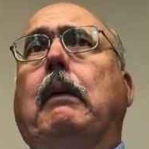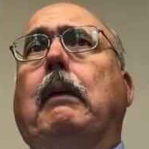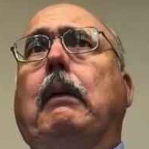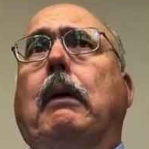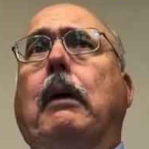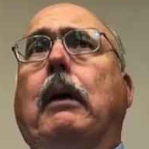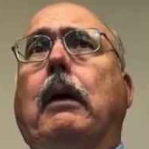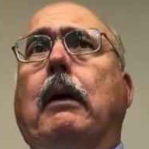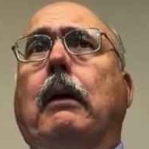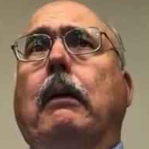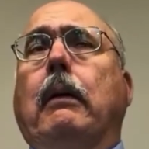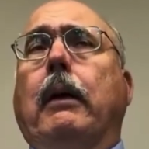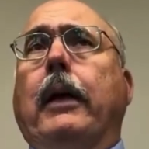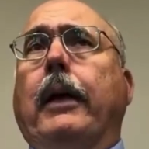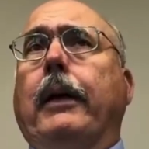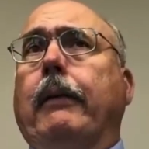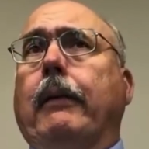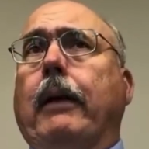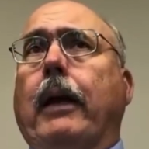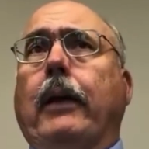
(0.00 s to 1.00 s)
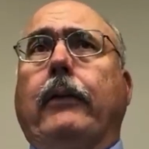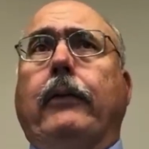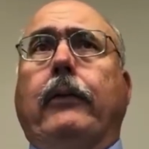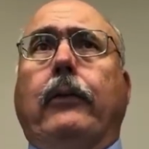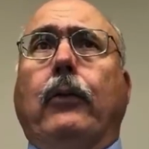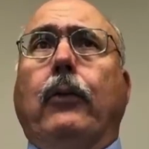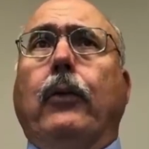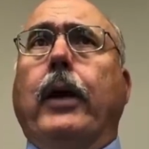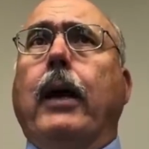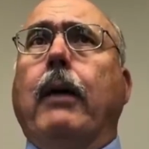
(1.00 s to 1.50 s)
Uh, I, I
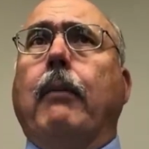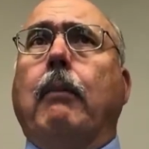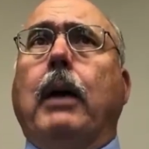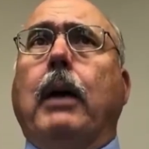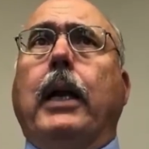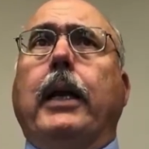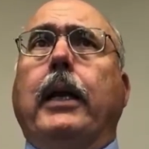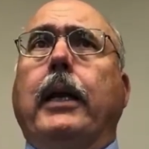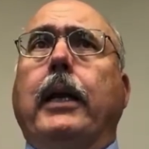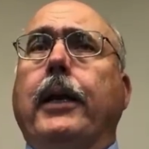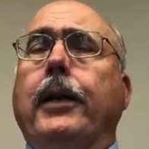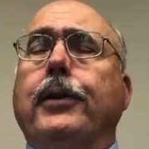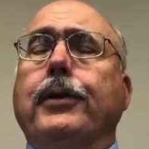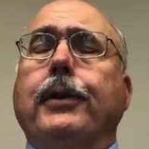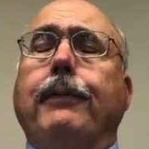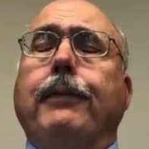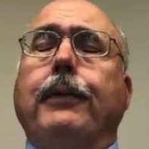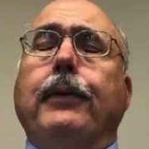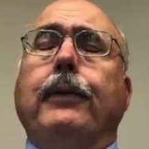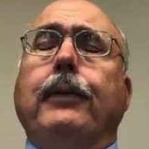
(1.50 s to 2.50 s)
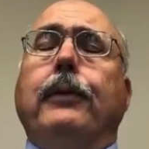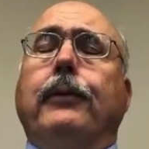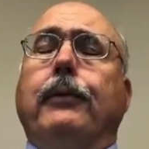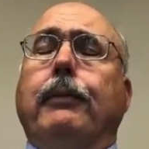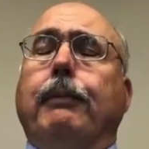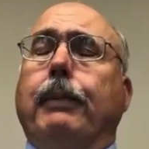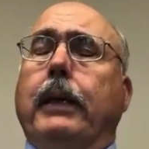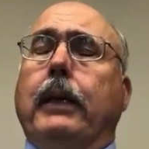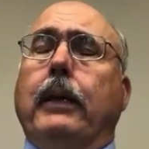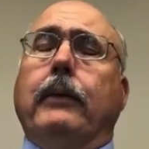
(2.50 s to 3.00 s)
still got money in Energy
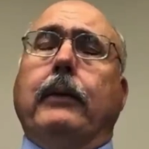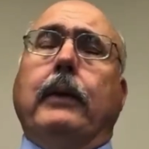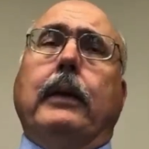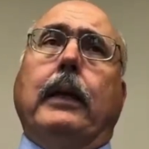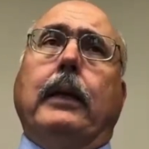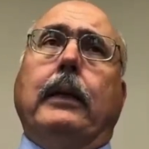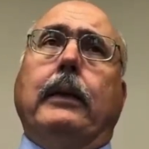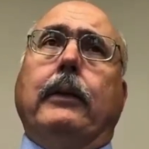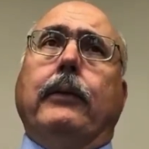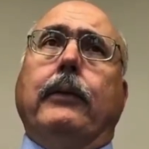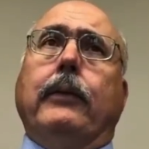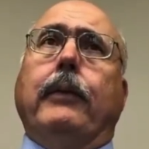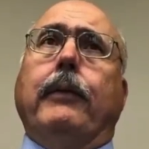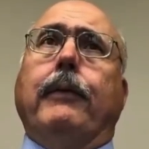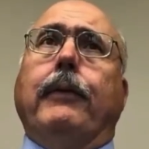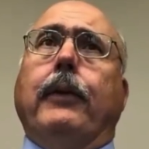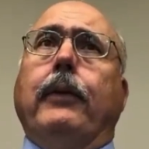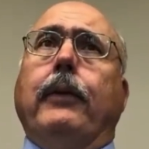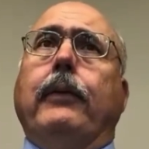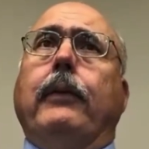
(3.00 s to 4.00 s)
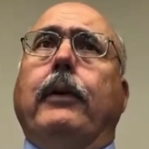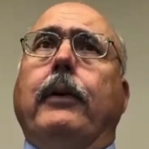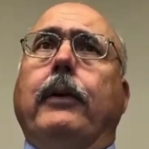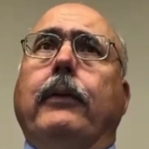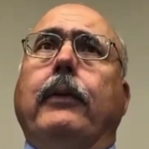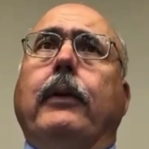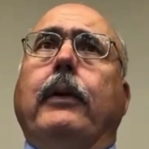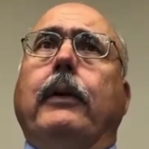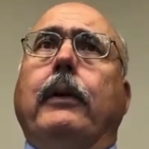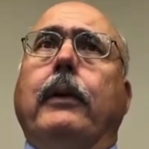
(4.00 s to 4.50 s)
Fuels because I think there's a diverse,
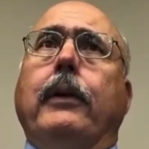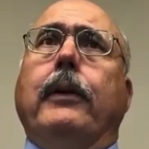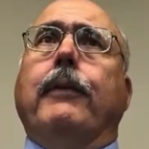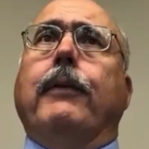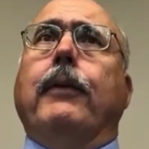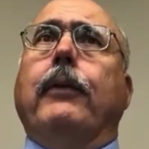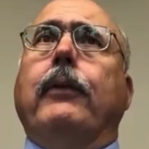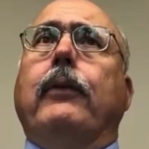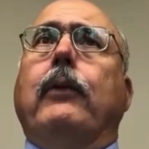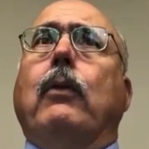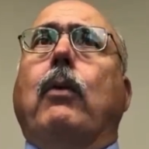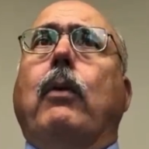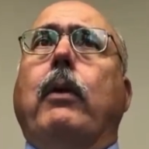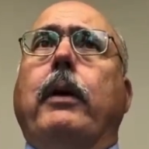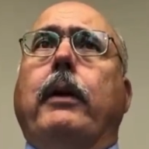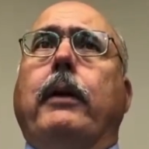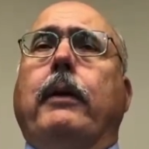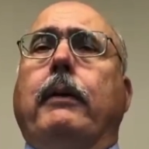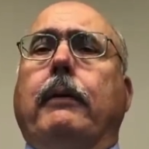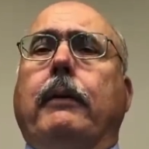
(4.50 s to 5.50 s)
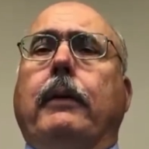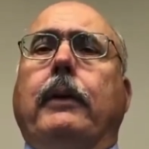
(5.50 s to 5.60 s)
there's a diverse story there.